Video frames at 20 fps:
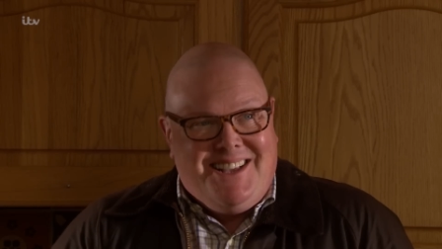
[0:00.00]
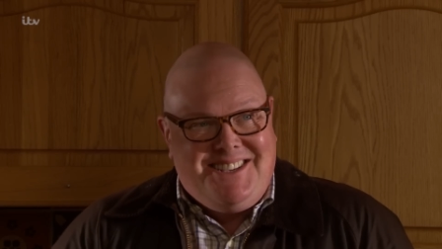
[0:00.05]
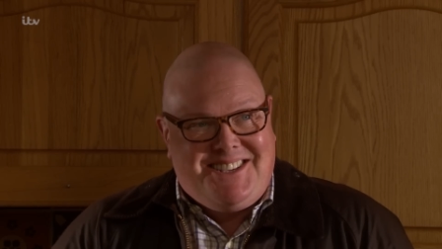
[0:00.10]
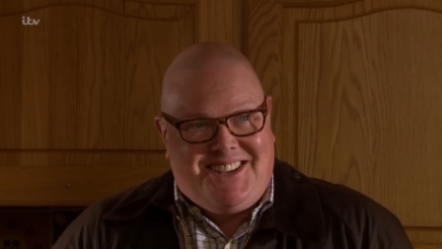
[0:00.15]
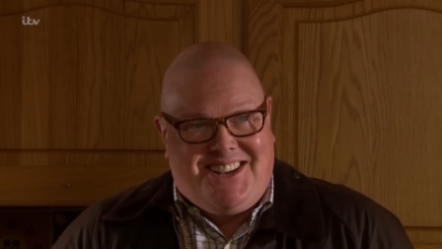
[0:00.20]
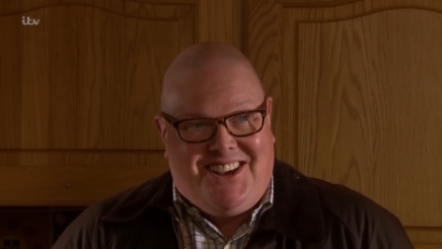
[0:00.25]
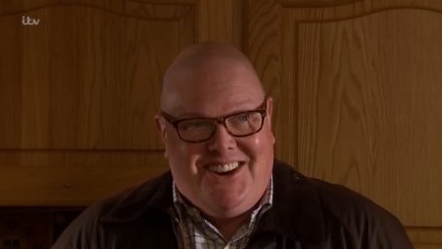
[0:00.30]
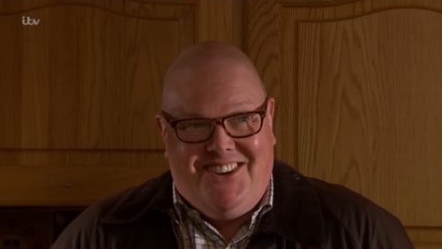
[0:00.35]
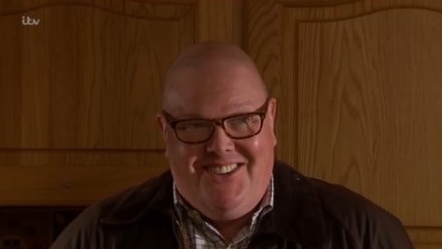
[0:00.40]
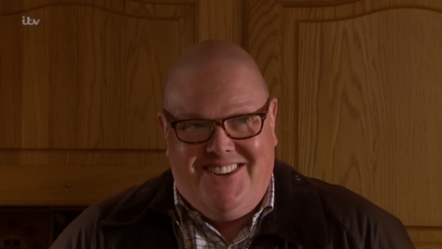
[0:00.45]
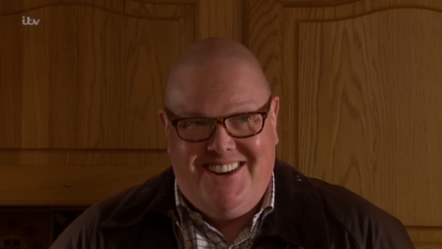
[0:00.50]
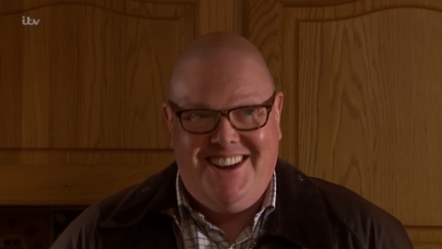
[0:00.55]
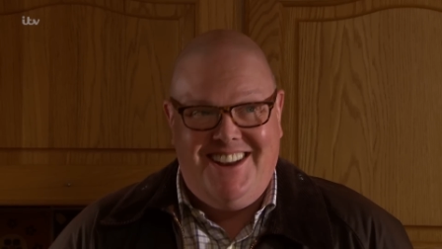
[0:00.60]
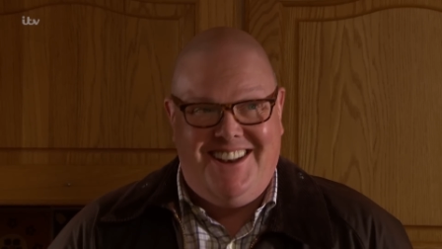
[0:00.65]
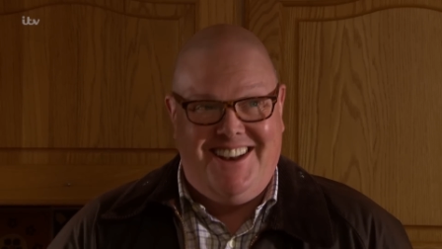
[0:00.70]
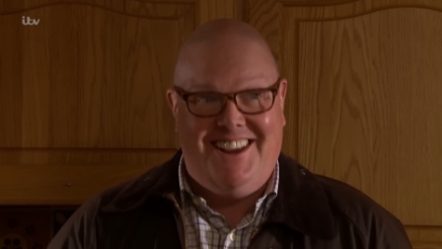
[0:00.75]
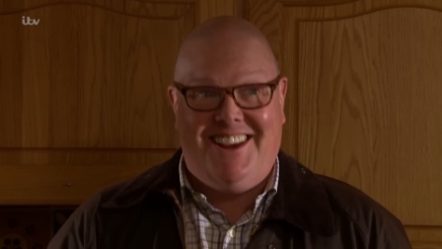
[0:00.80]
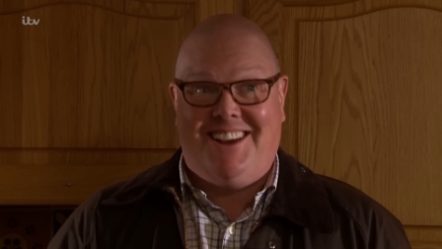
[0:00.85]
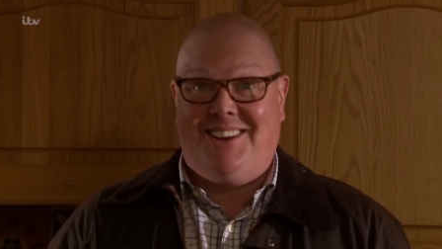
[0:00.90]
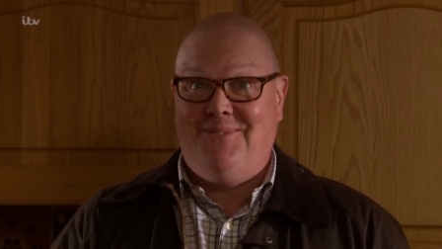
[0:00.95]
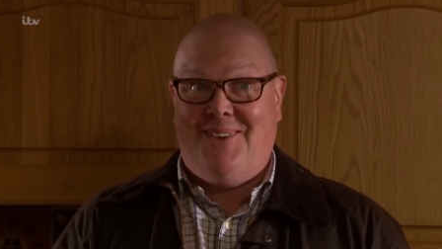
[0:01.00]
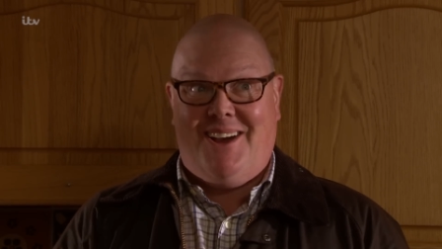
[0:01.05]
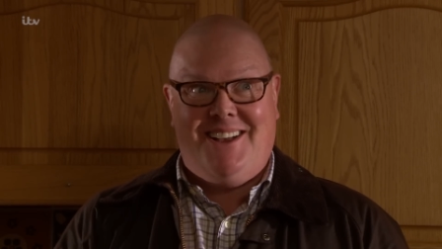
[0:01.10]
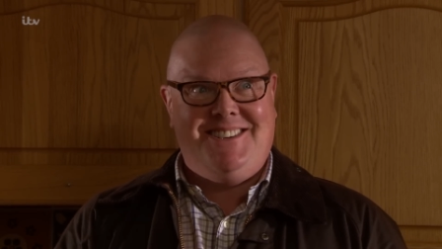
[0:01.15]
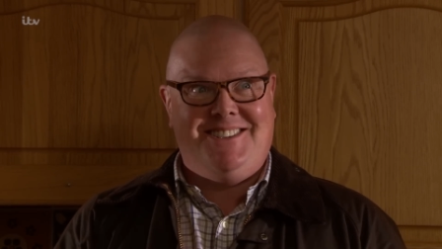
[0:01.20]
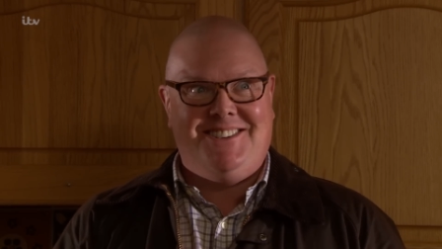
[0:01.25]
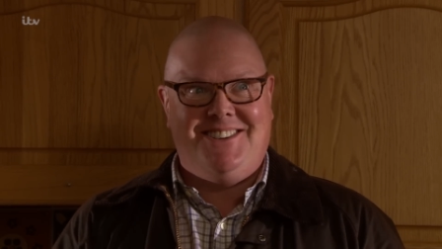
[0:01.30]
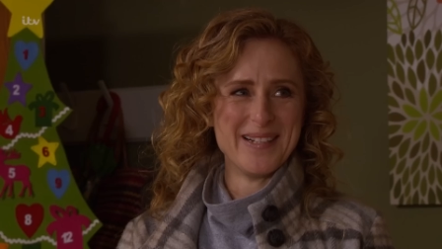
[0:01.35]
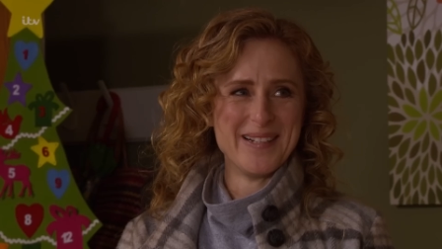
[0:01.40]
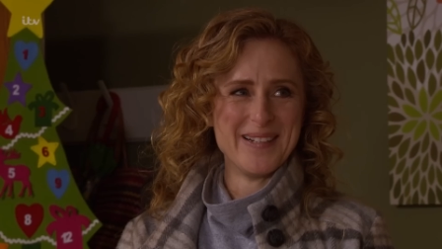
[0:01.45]
master,
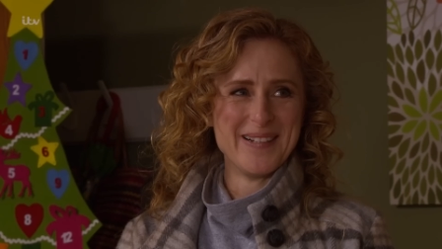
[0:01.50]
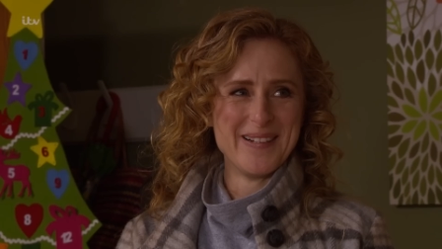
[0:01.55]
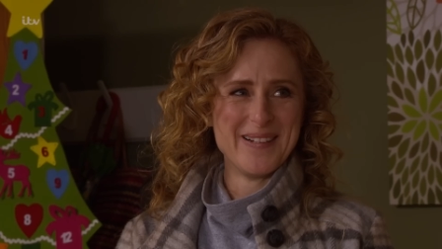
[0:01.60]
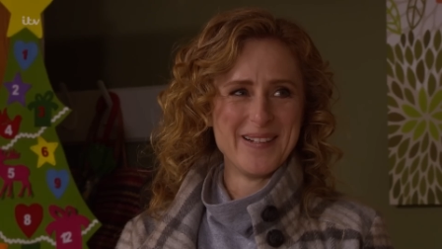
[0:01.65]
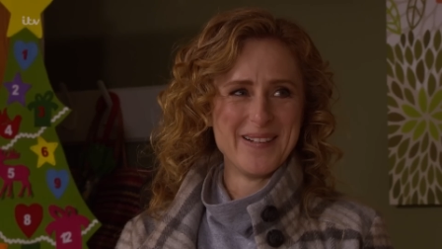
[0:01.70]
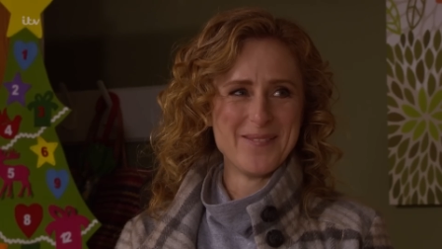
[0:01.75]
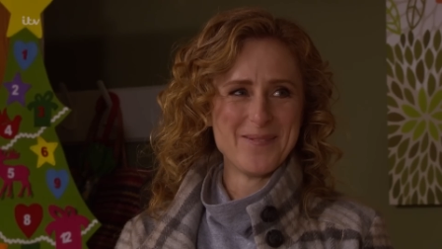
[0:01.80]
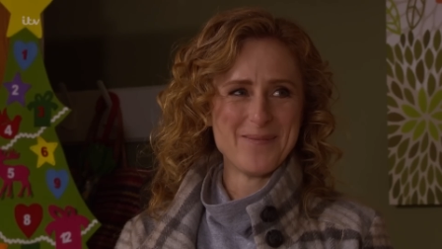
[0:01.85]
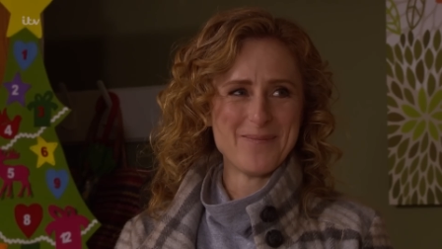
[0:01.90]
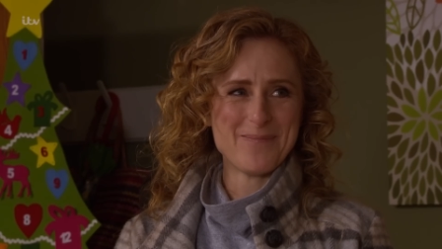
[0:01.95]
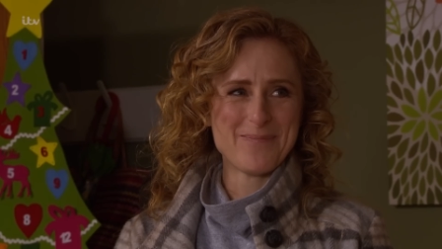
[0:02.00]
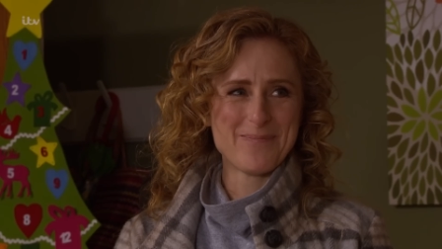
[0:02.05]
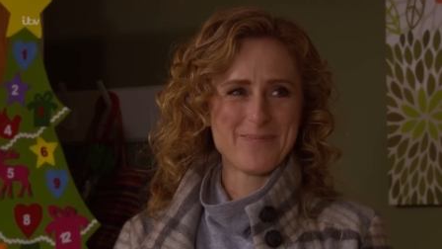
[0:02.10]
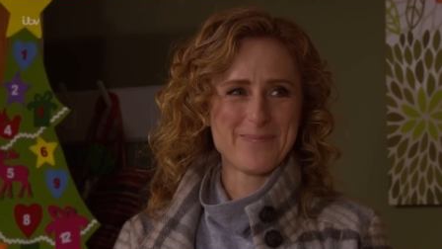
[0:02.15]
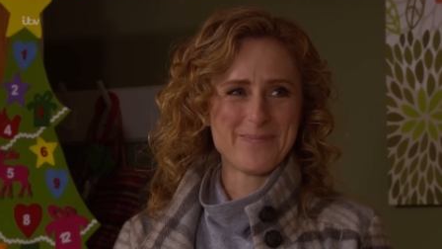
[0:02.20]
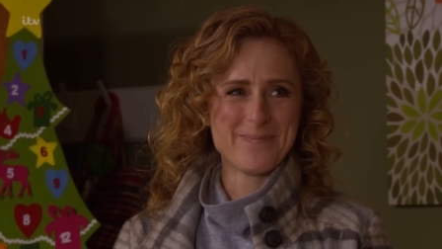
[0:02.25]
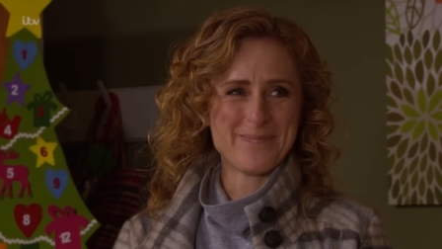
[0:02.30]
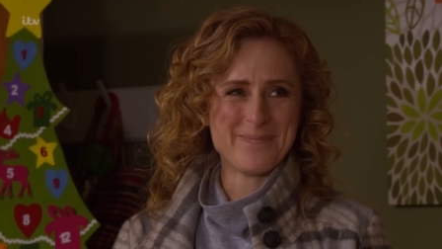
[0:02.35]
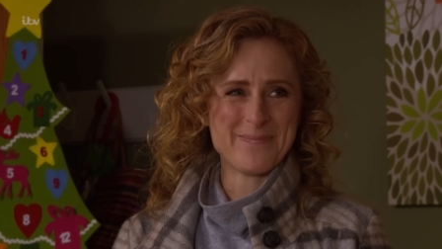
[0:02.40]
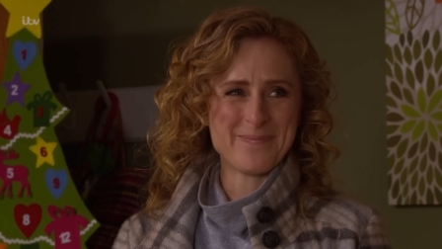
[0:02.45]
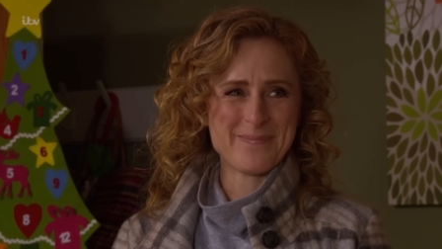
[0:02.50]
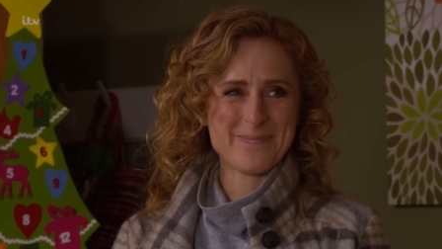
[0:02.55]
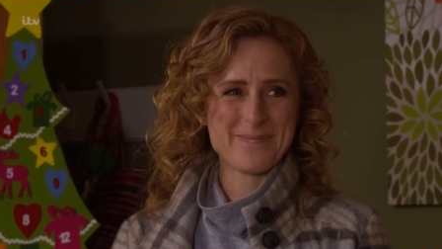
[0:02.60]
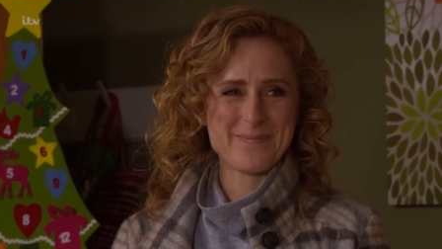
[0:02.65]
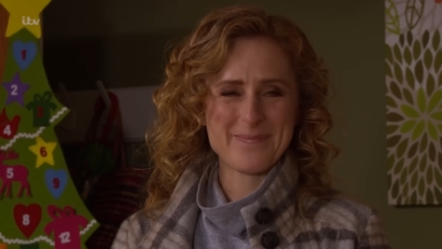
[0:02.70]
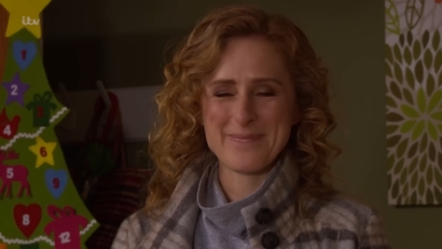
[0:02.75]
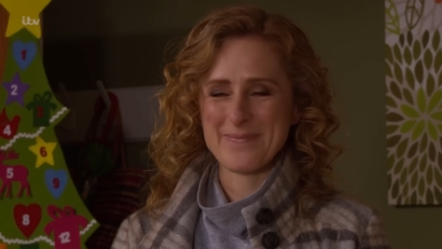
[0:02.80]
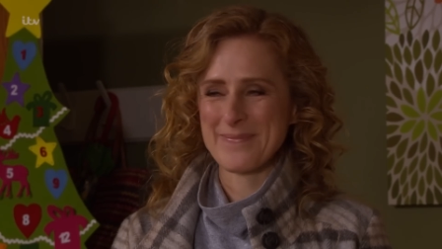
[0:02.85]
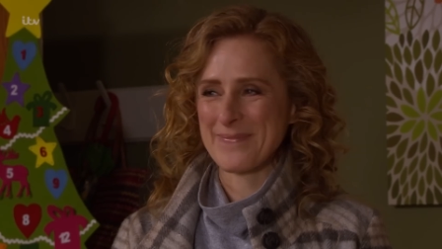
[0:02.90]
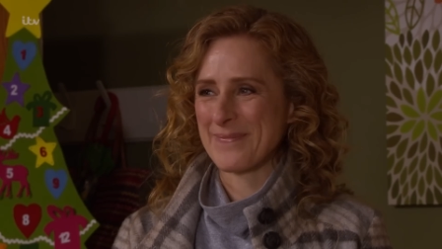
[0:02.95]
imagine. We've
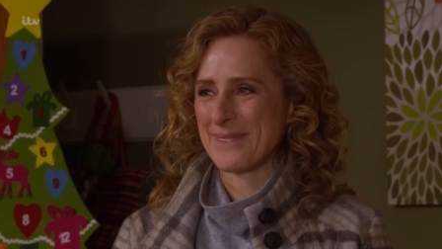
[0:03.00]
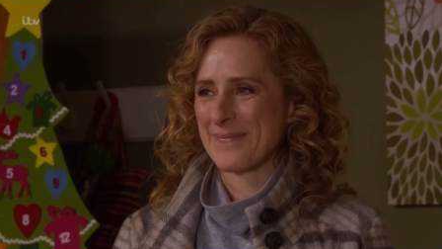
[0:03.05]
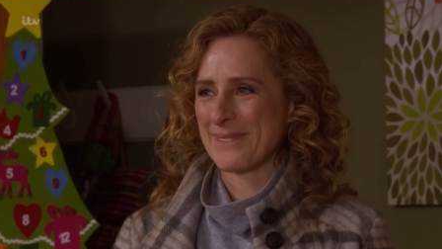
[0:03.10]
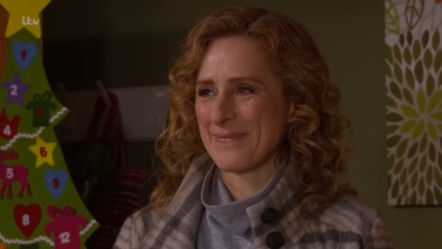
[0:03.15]
never done